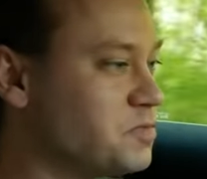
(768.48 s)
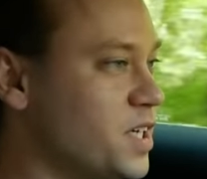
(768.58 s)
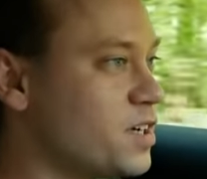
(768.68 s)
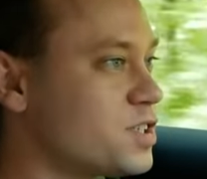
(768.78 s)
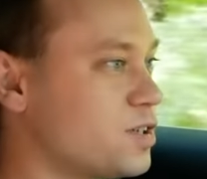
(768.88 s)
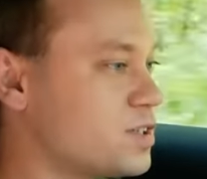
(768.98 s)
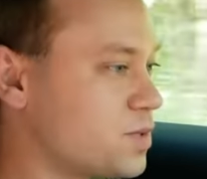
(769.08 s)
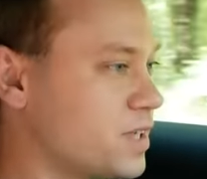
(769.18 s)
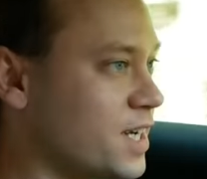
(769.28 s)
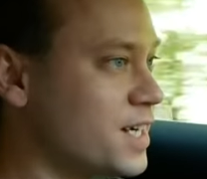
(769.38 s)
you know, so it's
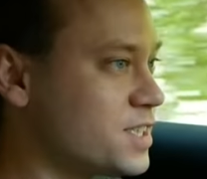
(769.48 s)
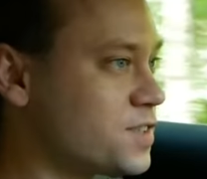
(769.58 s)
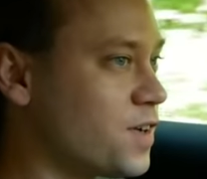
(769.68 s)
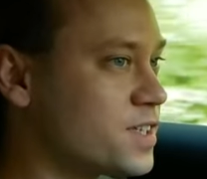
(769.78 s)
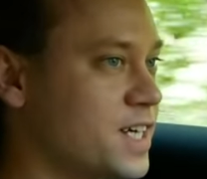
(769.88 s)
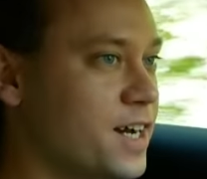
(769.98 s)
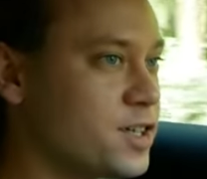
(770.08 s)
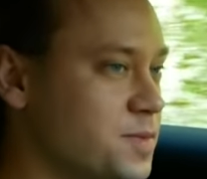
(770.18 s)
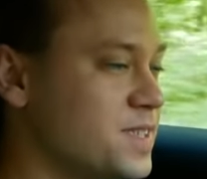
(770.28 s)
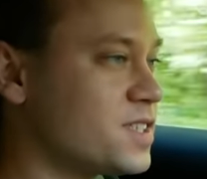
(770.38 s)
really nice as far as that
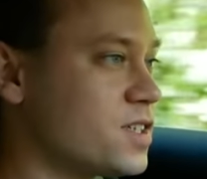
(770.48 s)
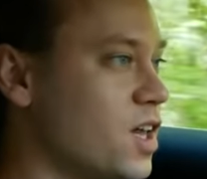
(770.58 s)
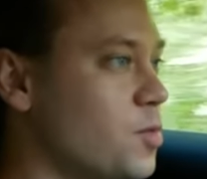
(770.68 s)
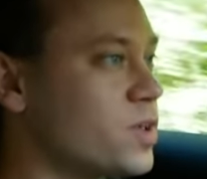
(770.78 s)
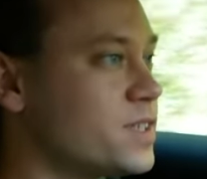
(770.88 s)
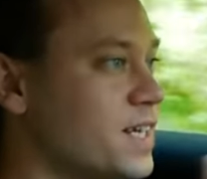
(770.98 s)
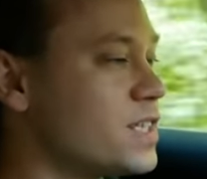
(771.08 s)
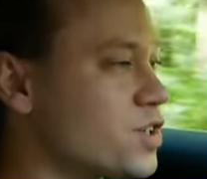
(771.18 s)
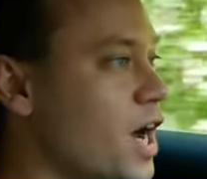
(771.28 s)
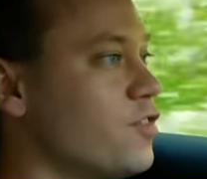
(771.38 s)
goes. It means it's a lot more daily
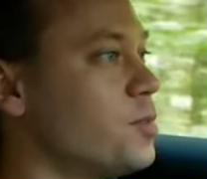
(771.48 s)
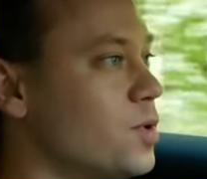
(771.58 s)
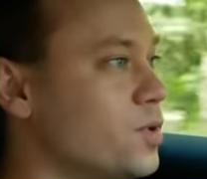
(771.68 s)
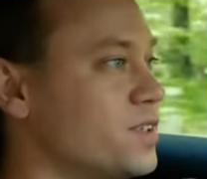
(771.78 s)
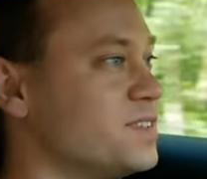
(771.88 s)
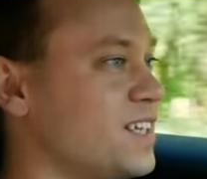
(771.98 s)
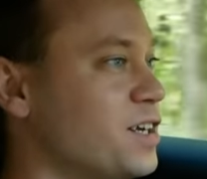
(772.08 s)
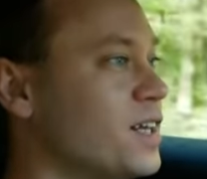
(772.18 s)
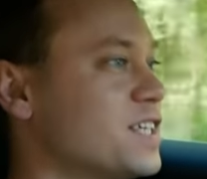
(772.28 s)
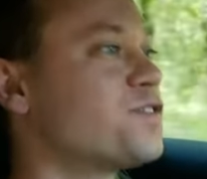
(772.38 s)
drivable and a
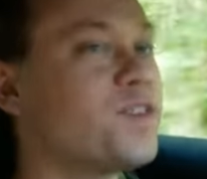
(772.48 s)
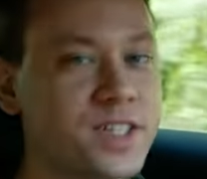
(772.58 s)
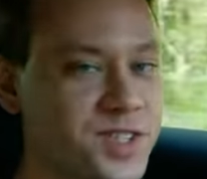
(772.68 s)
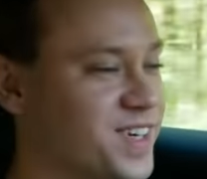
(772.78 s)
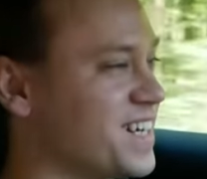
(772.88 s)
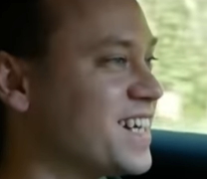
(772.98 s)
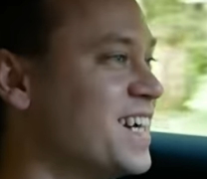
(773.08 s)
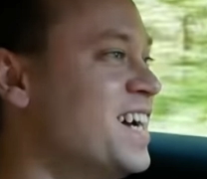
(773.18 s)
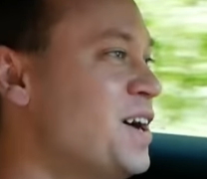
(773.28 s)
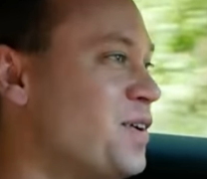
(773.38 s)
little less frustrating
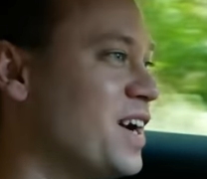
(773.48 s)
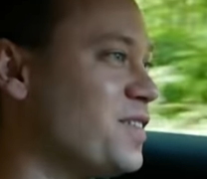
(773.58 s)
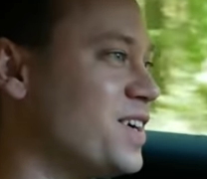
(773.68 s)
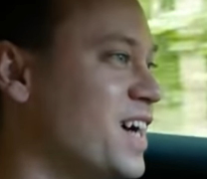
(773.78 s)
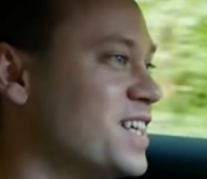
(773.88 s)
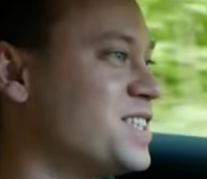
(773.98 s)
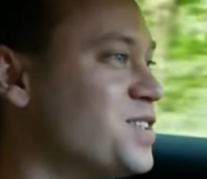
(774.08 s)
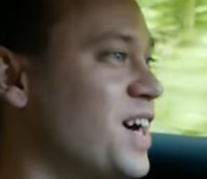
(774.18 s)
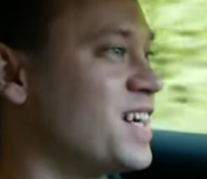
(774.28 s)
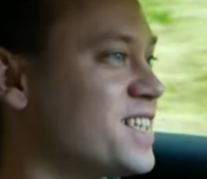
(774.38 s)
whenever you're actually
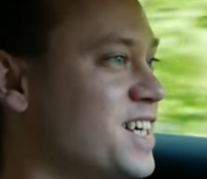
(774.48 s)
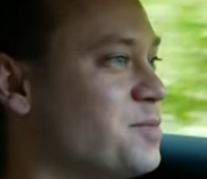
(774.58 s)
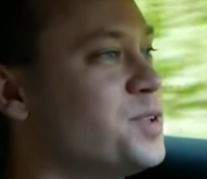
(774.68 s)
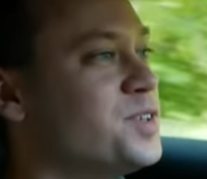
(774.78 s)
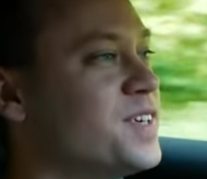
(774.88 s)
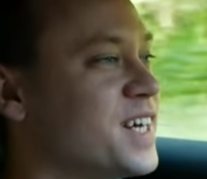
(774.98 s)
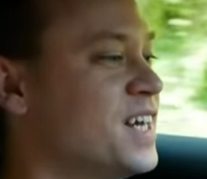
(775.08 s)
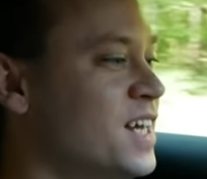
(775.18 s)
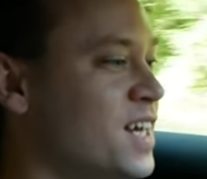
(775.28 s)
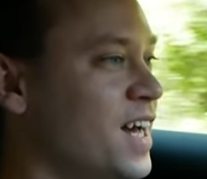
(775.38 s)
trying to get
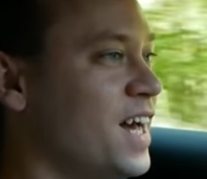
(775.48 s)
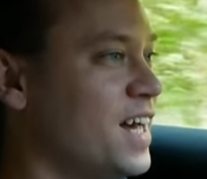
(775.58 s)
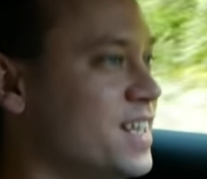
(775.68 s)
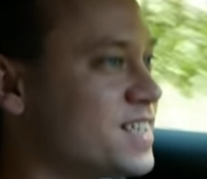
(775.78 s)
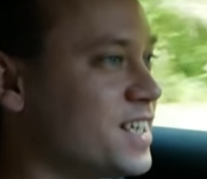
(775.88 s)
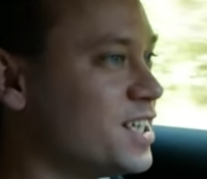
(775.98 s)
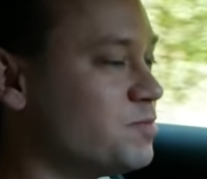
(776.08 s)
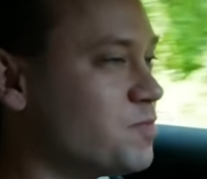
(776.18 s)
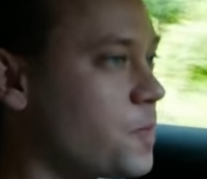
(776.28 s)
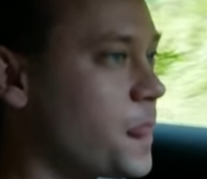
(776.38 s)
moving.
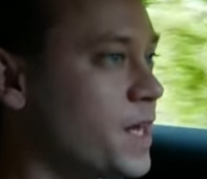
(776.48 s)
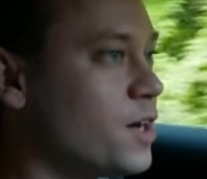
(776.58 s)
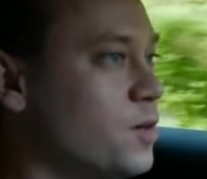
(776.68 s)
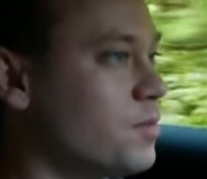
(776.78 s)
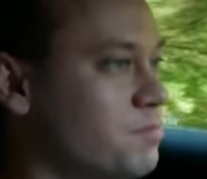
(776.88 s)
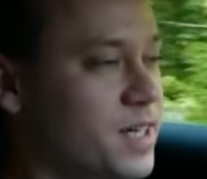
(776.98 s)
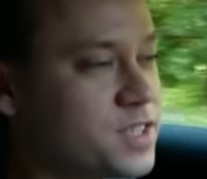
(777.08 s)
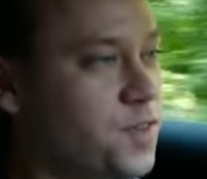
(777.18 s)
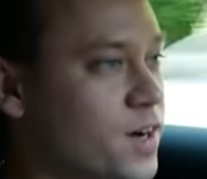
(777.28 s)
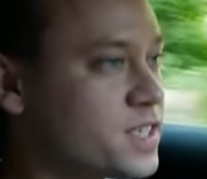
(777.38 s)
And, you know,
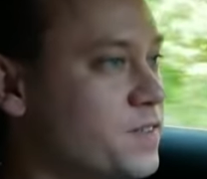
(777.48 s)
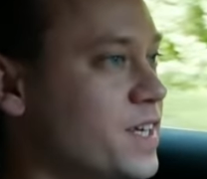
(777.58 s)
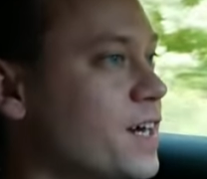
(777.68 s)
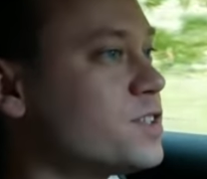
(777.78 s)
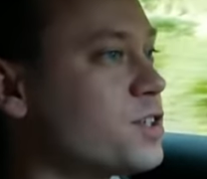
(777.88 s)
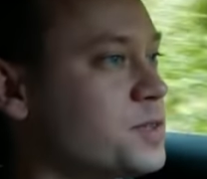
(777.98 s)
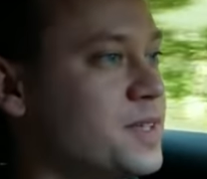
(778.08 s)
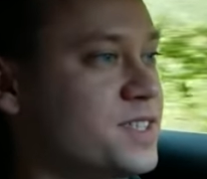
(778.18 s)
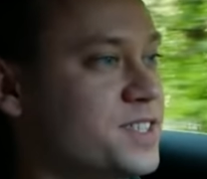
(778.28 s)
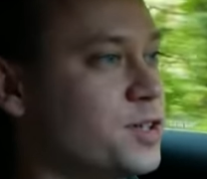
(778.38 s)
as far as everything else goes, I mean,
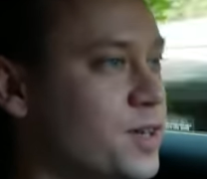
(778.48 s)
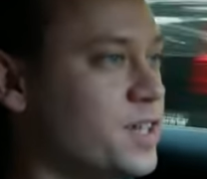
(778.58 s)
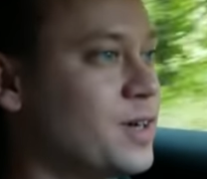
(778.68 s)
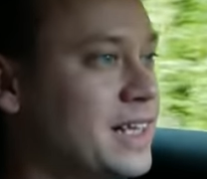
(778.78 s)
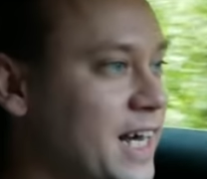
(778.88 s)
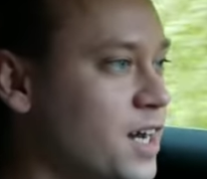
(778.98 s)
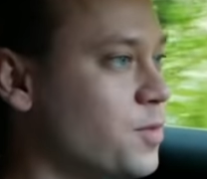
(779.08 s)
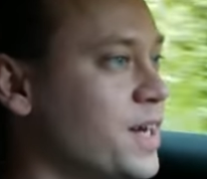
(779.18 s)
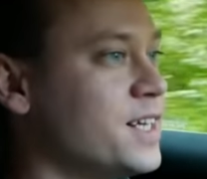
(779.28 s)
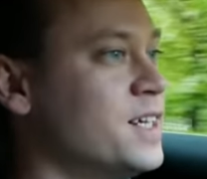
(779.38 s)
this is still, you know, a
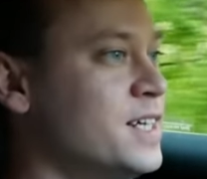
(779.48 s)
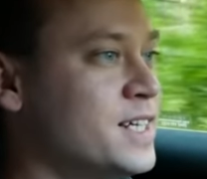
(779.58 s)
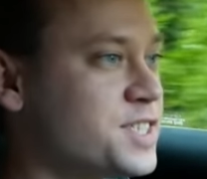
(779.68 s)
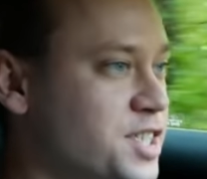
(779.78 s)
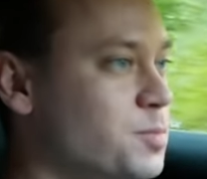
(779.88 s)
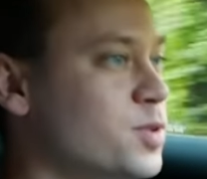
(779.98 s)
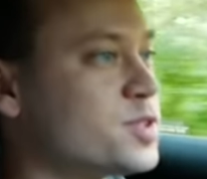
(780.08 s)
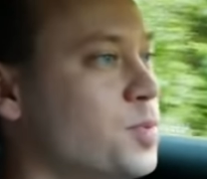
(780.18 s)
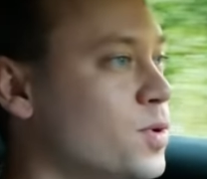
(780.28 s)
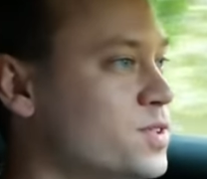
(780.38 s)
lightweight, simple
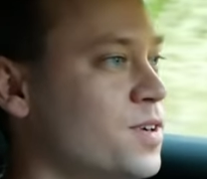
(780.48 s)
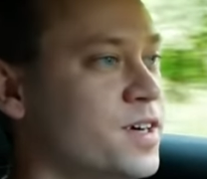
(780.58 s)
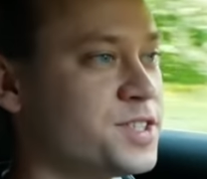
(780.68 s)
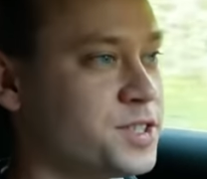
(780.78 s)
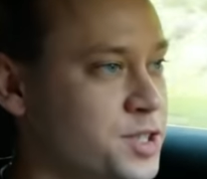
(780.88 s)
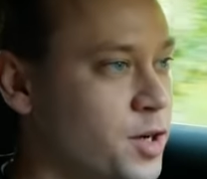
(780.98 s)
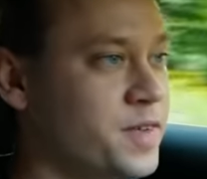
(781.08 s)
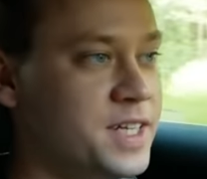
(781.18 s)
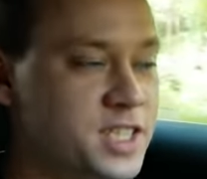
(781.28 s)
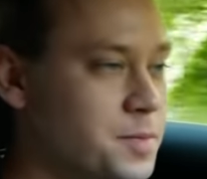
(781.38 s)
sports car. So you still have a
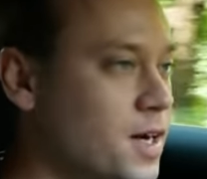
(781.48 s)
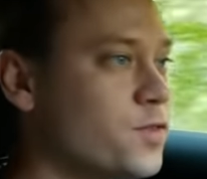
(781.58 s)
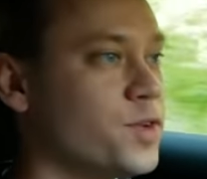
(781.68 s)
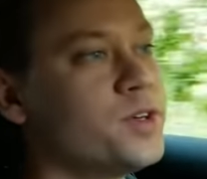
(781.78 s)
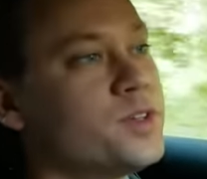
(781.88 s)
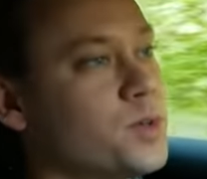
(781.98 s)
decent amount of road